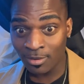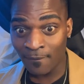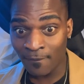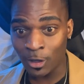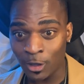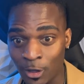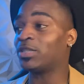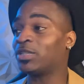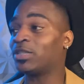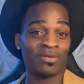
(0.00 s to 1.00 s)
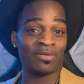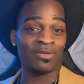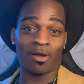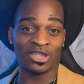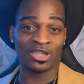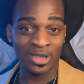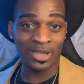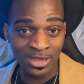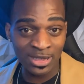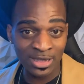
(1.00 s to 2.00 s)
You just sitting over there talking shit.
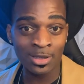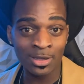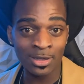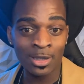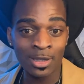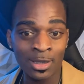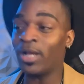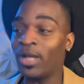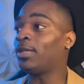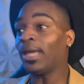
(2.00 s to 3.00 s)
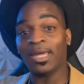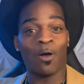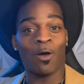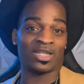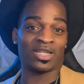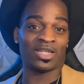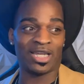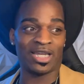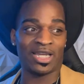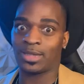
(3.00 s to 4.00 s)
But Nicki over there
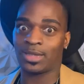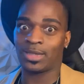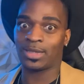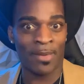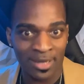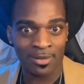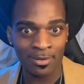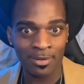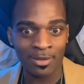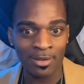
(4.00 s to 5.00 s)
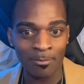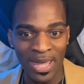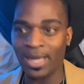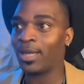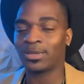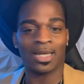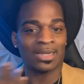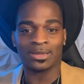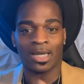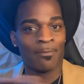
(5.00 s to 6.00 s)
saying she can take it to the bank. Megan can
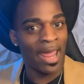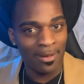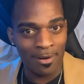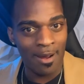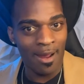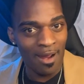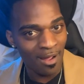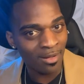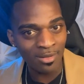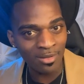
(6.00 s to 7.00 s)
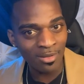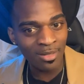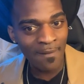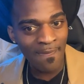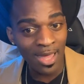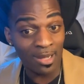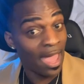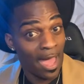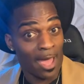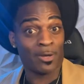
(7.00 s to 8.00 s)
take that to the bank, girl.
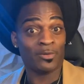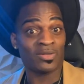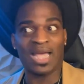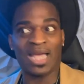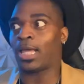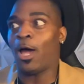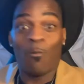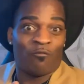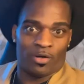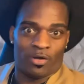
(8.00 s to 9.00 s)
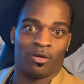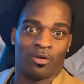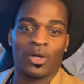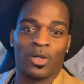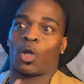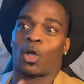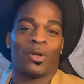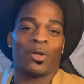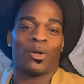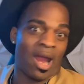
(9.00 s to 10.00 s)
Hello? That's helpful. You got the
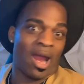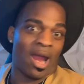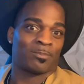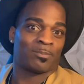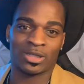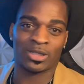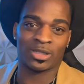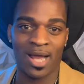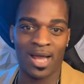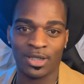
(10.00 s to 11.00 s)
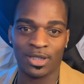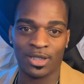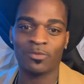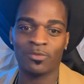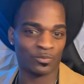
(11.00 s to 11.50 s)
queen of rap responding to you?